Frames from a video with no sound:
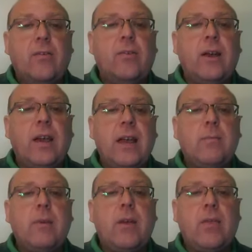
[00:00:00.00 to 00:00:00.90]
for
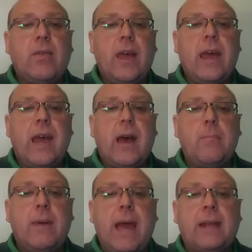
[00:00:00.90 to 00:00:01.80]
him there a
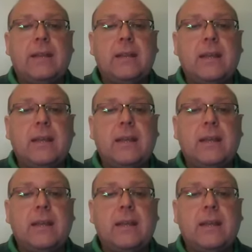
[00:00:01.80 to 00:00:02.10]
bed,